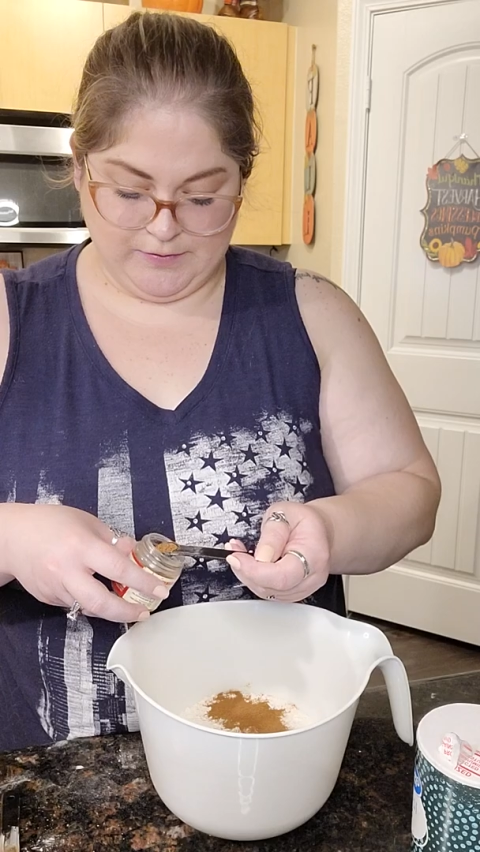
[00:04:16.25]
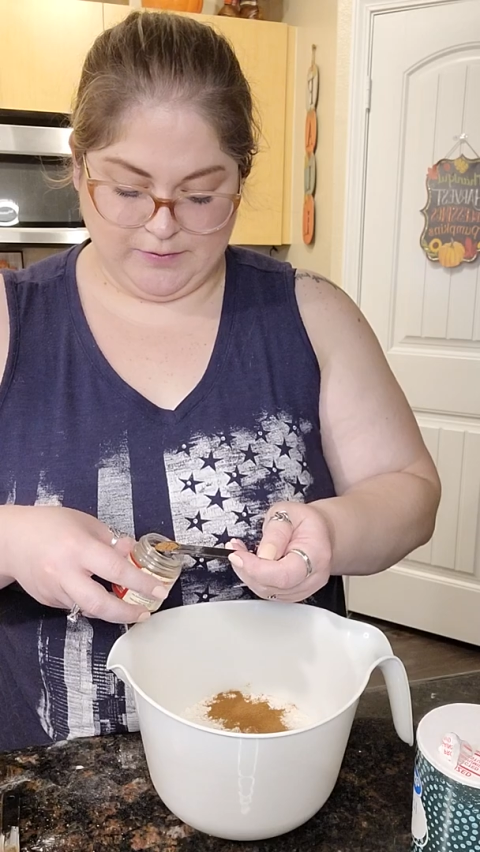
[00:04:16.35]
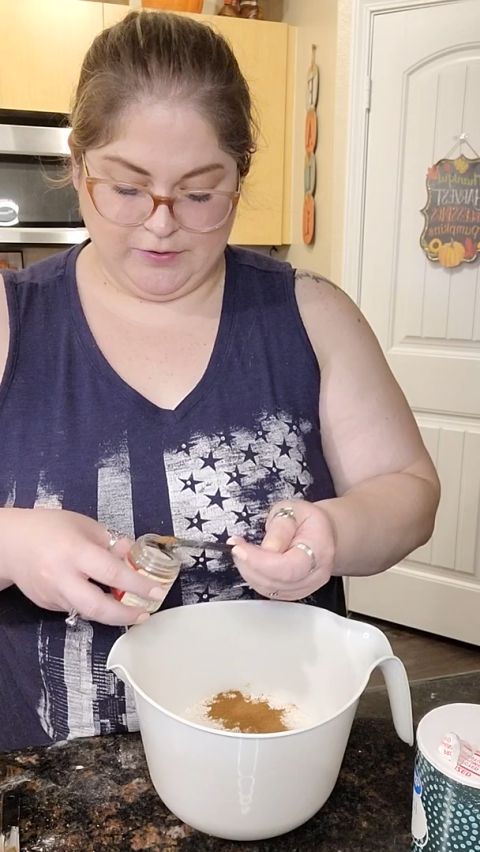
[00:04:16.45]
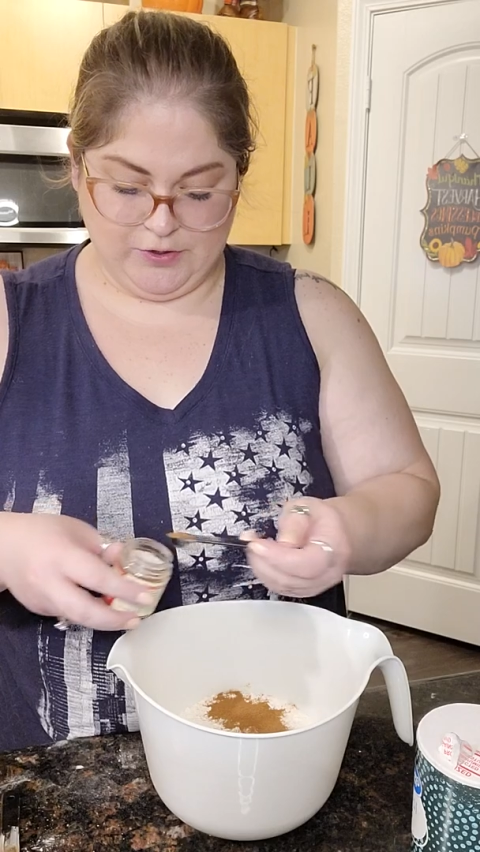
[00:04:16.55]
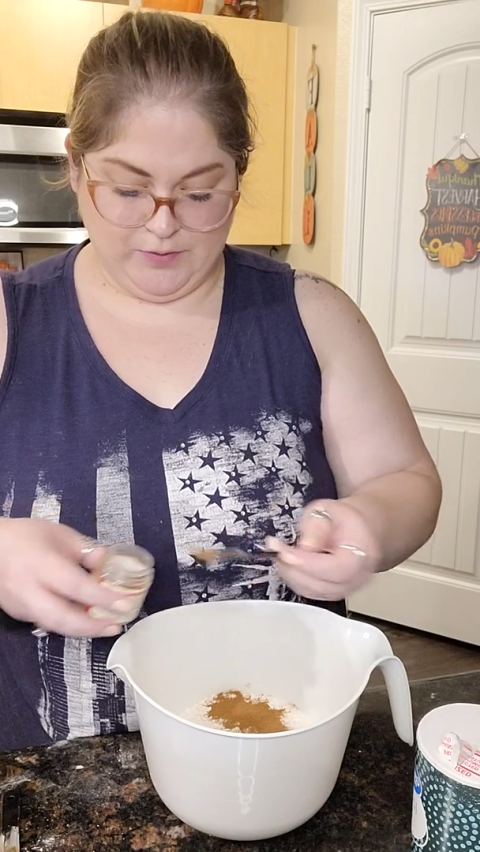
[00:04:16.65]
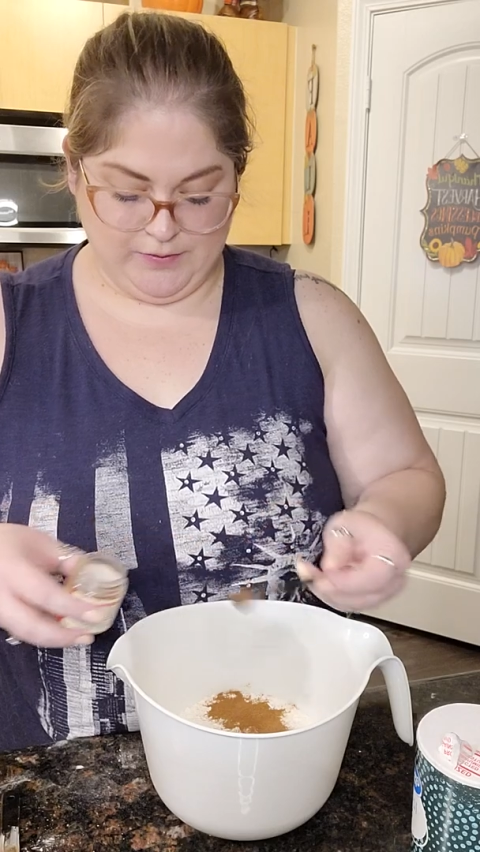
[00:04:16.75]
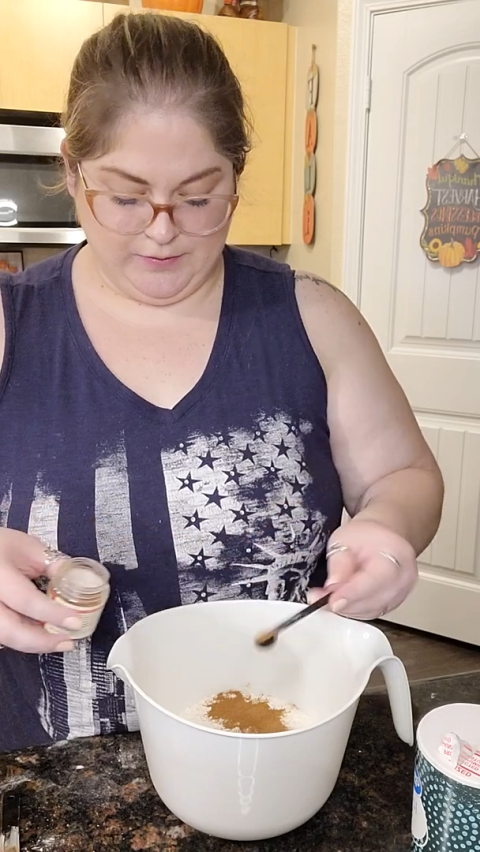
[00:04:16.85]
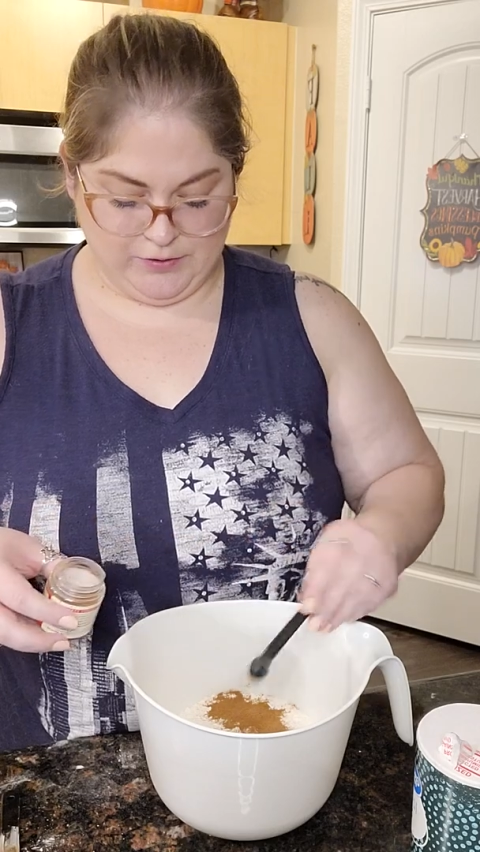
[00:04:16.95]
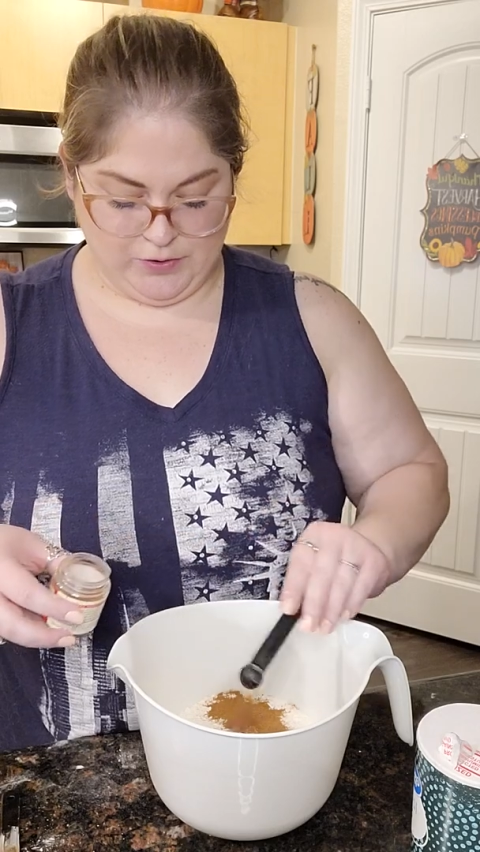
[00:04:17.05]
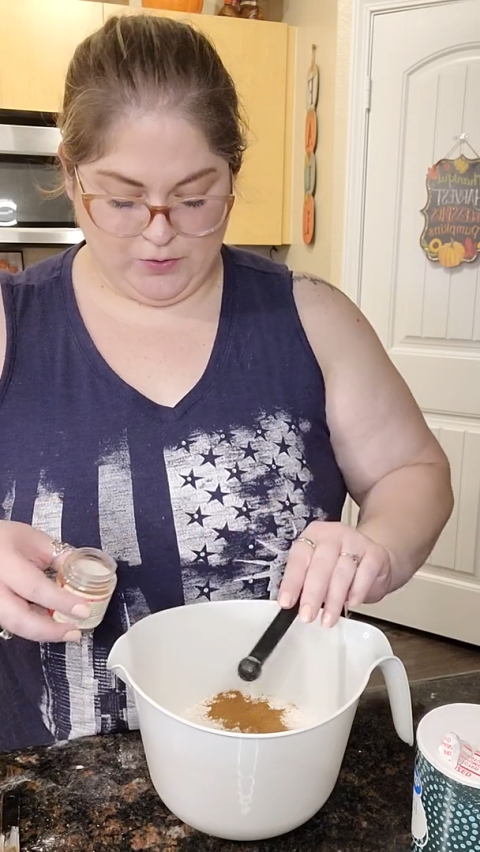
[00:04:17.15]
So I'm going to do
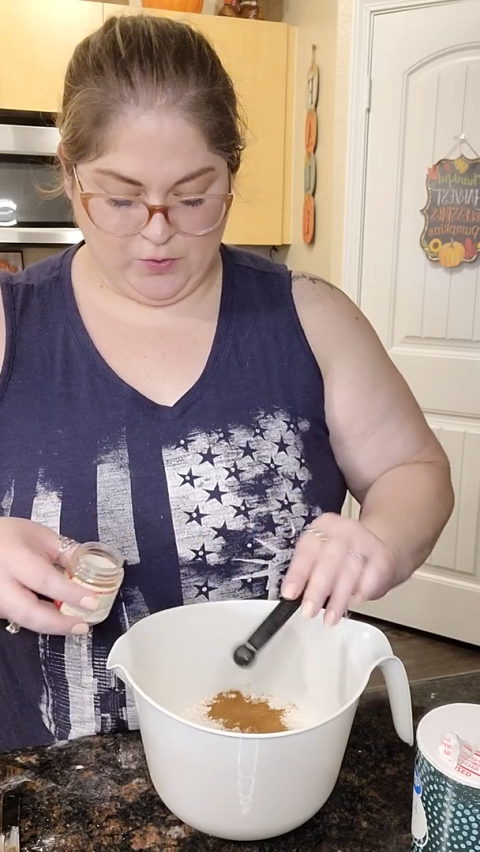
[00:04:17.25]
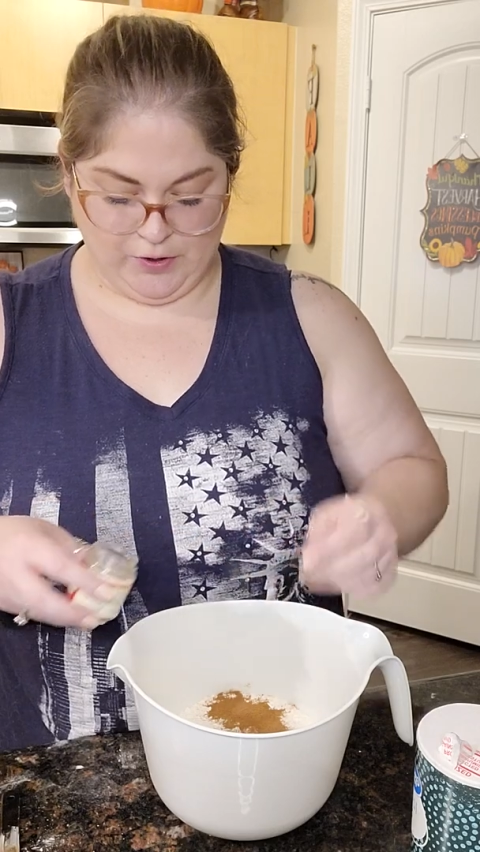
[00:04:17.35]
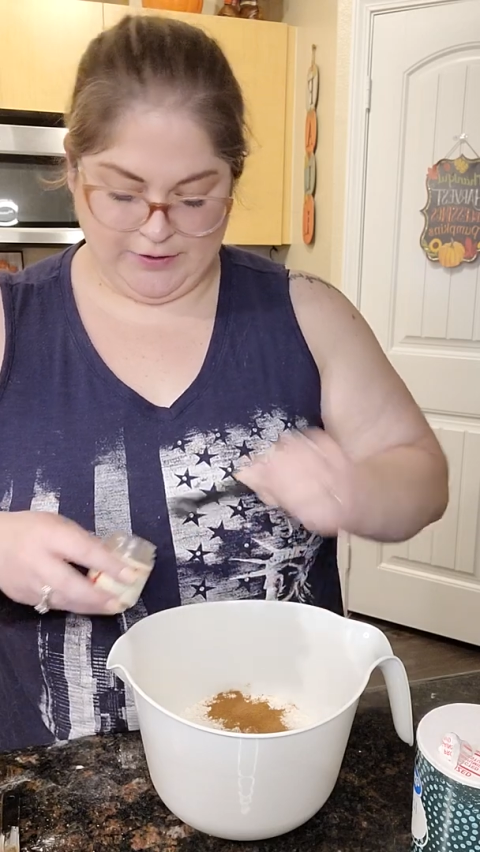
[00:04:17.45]
2 1/4